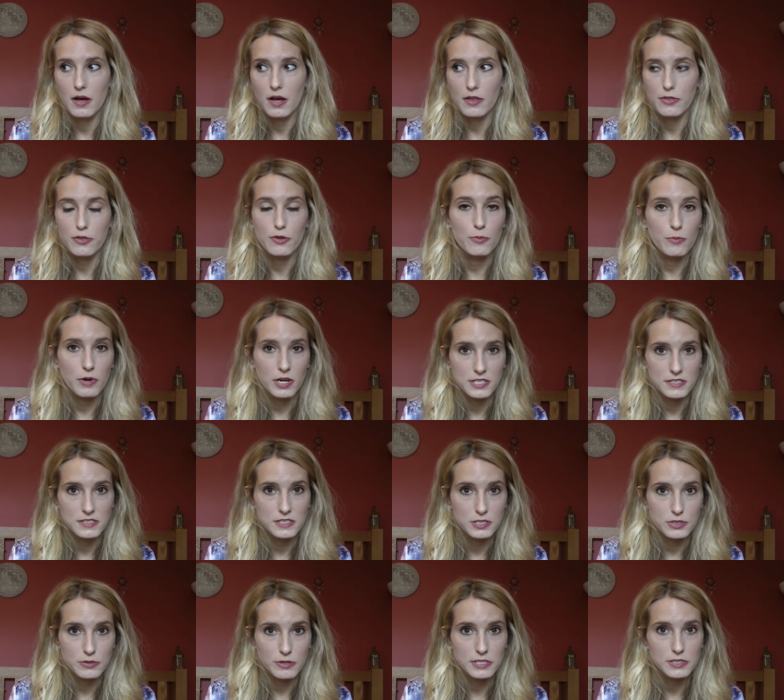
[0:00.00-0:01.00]
I thought my
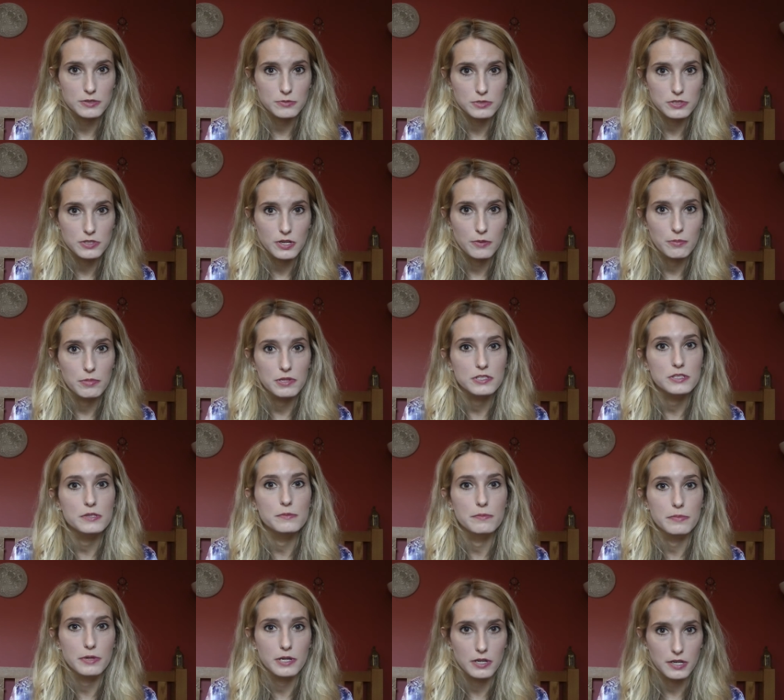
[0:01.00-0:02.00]
situation was
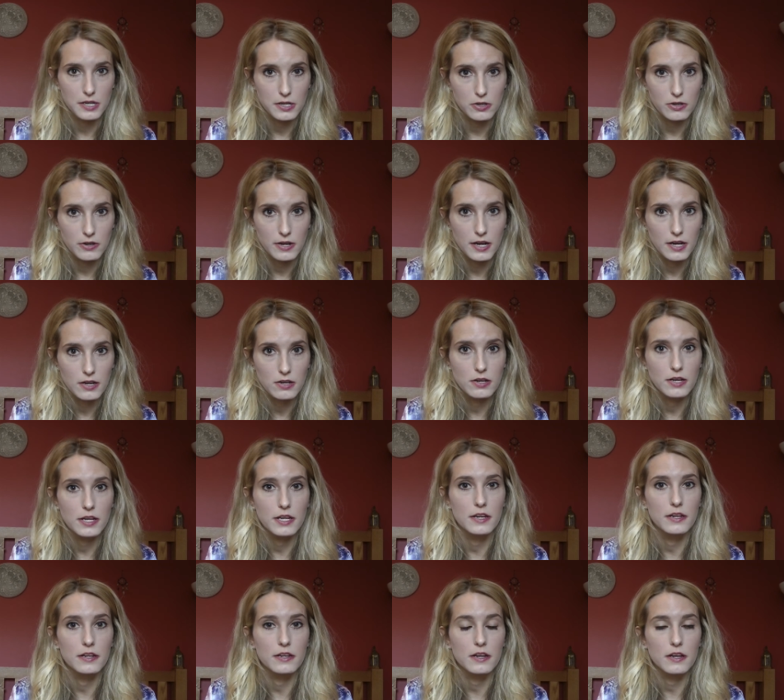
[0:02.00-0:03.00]
hopeless, but I got out
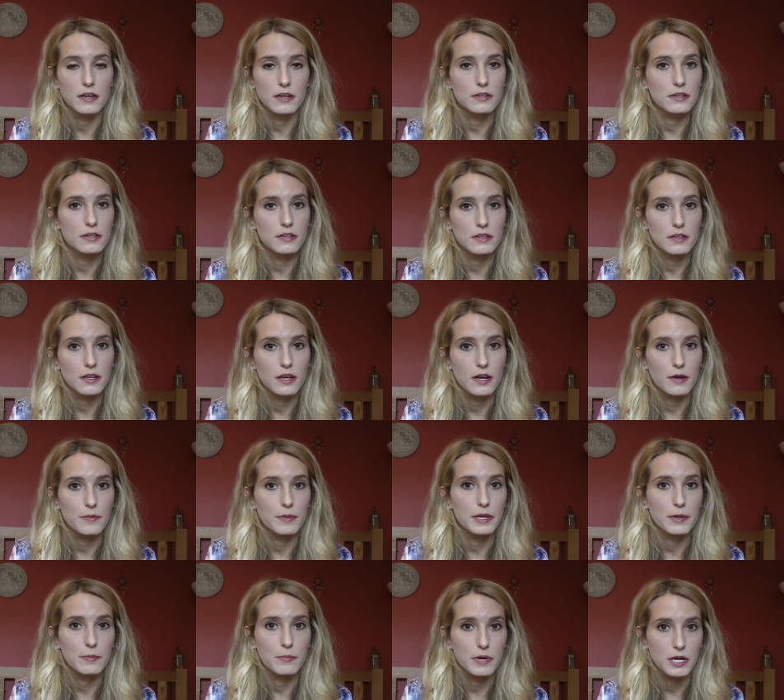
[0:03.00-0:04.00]
and I'm
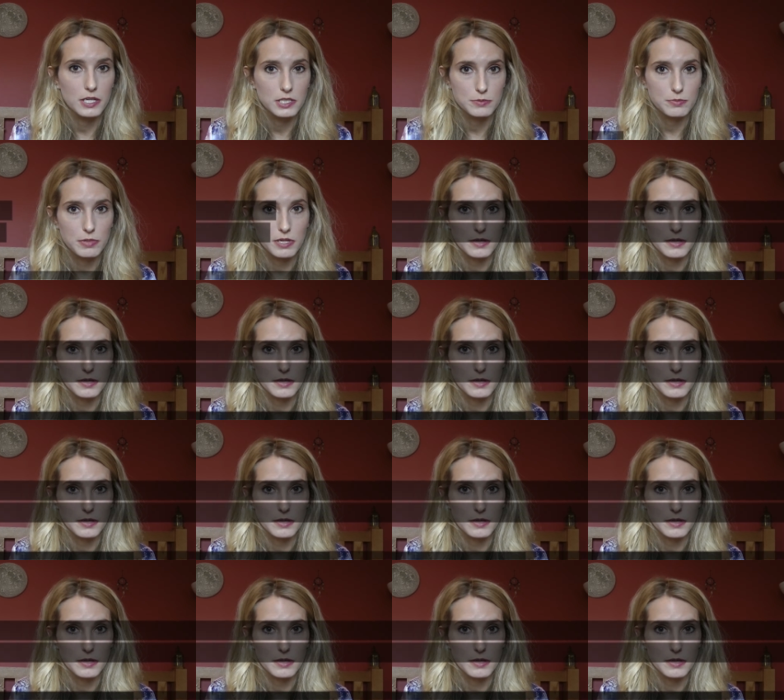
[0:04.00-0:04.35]
in a much